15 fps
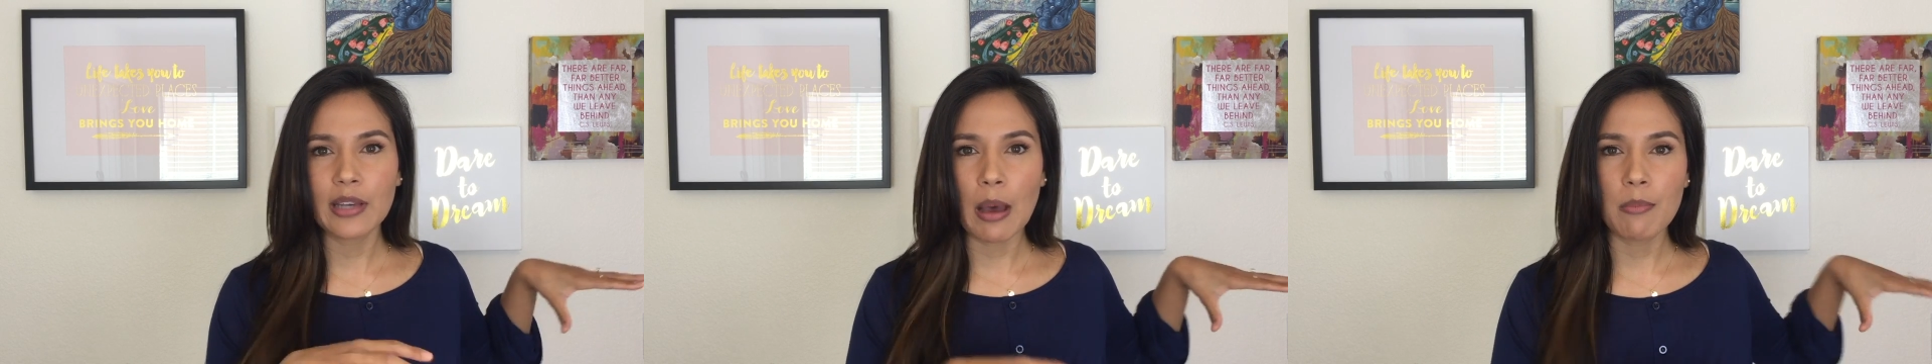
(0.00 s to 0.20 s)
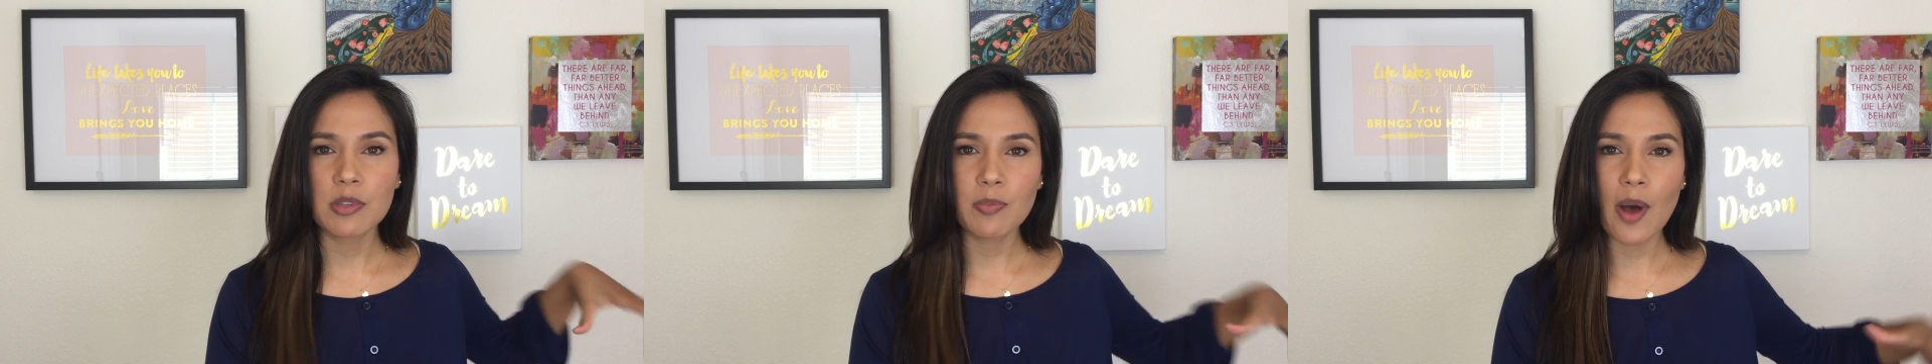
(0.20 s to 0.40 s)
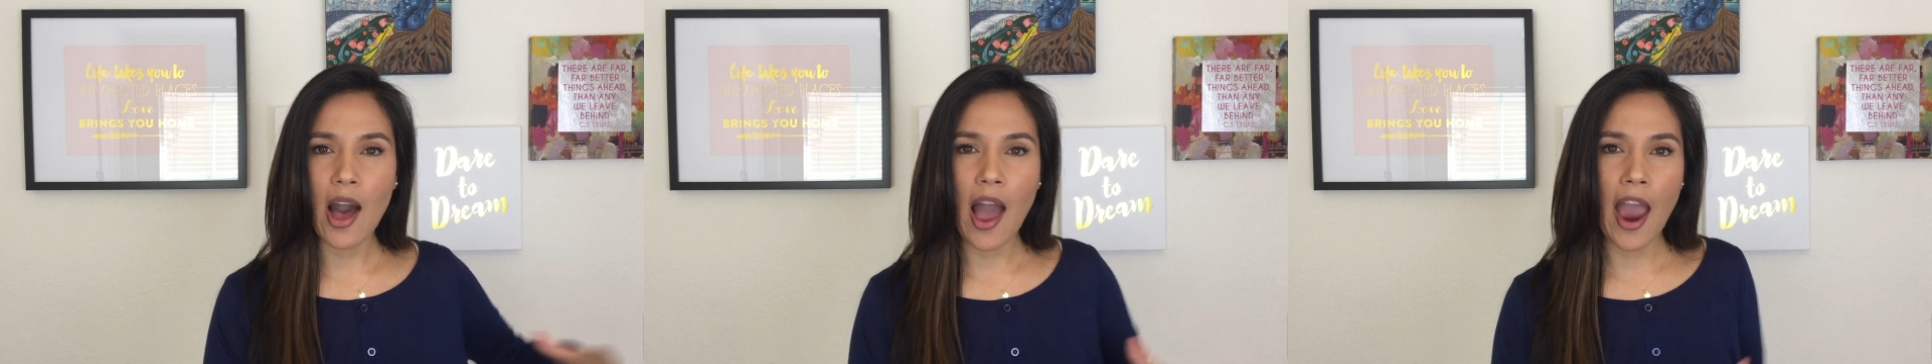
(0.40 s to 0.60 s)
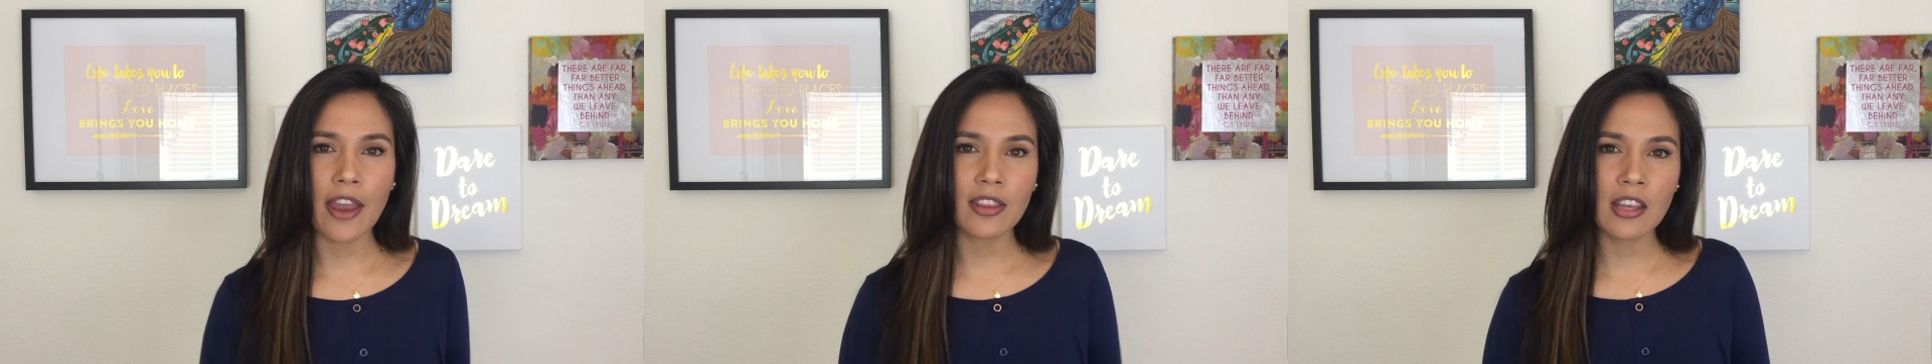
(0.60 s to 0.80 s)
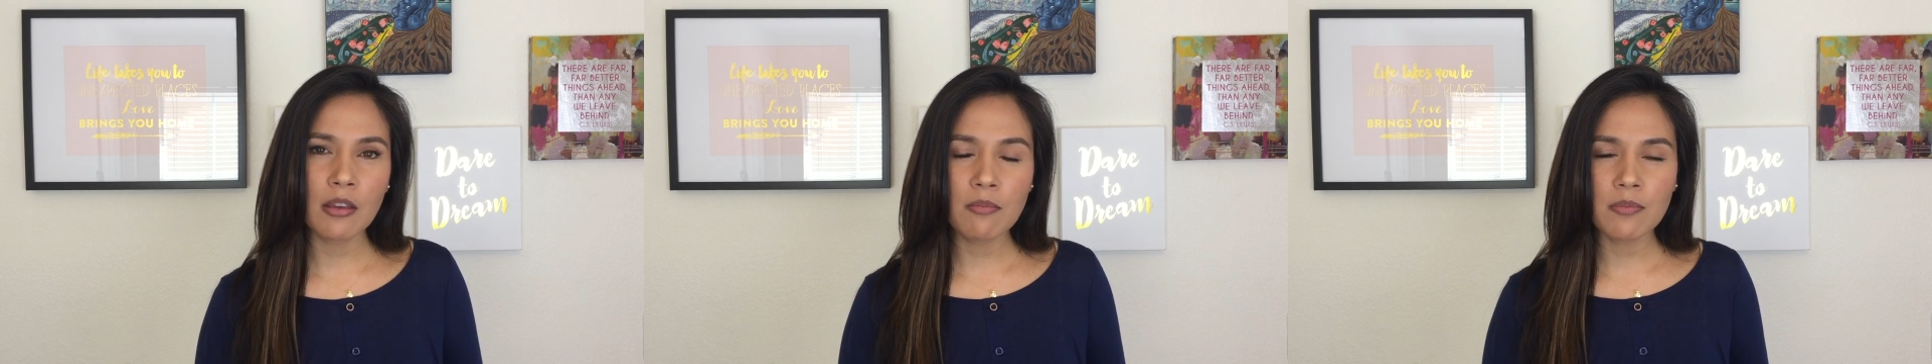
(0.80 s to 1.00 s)
comes
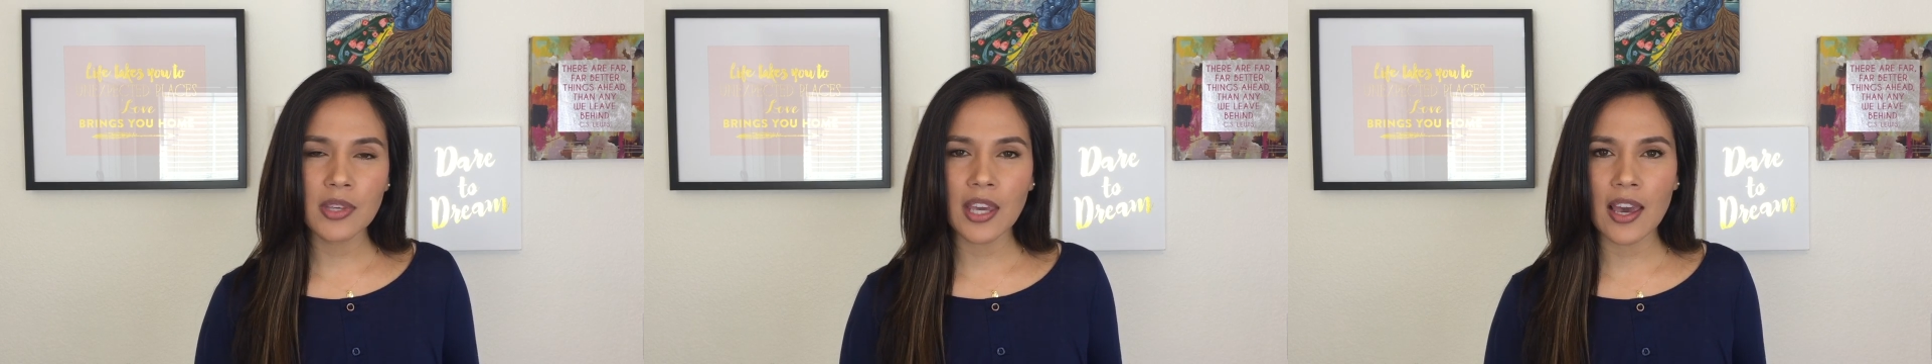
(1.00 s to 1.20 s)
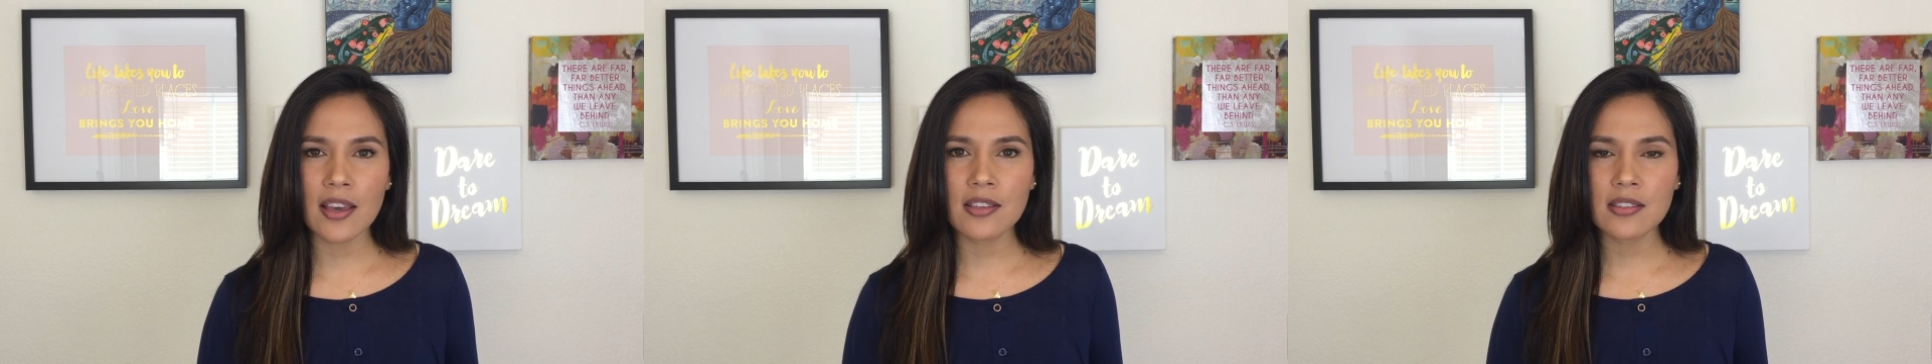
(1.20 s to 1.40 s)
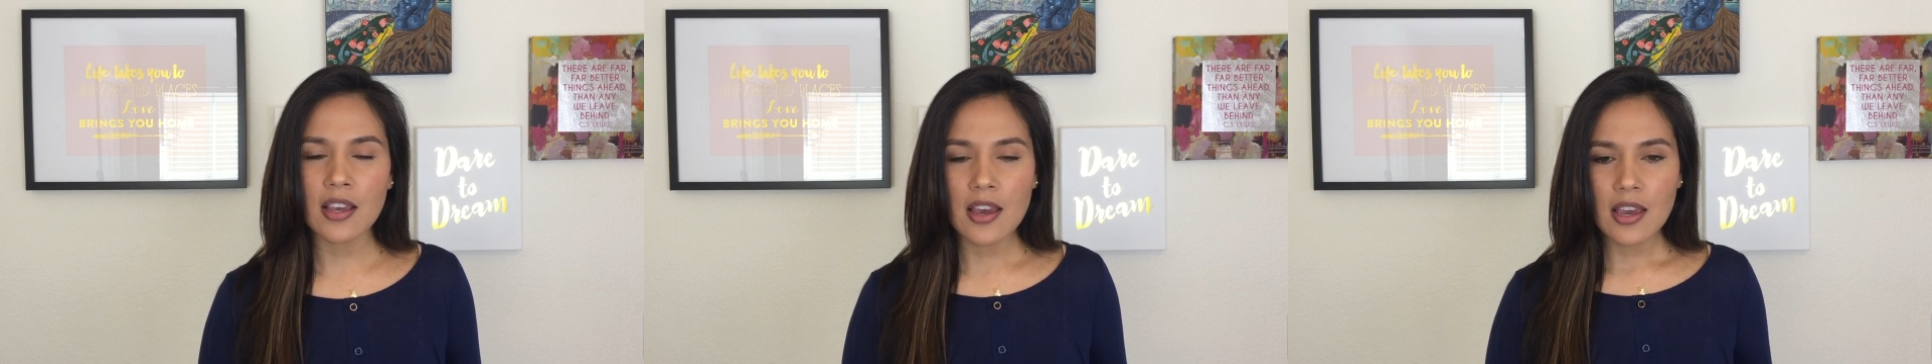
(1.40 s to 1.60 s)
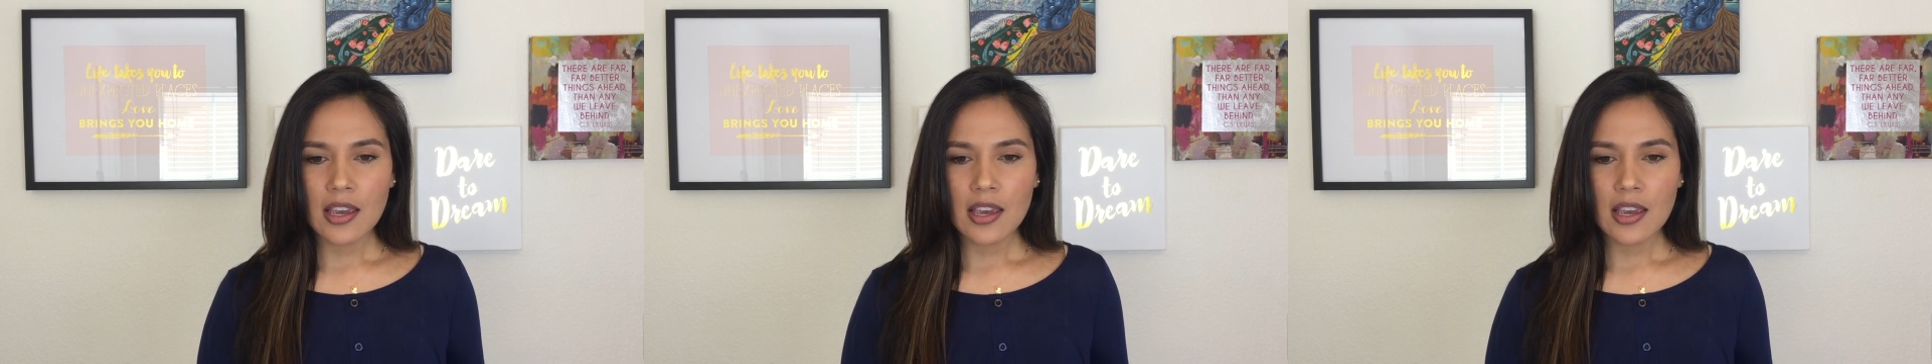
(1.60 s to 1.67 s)
behind them, because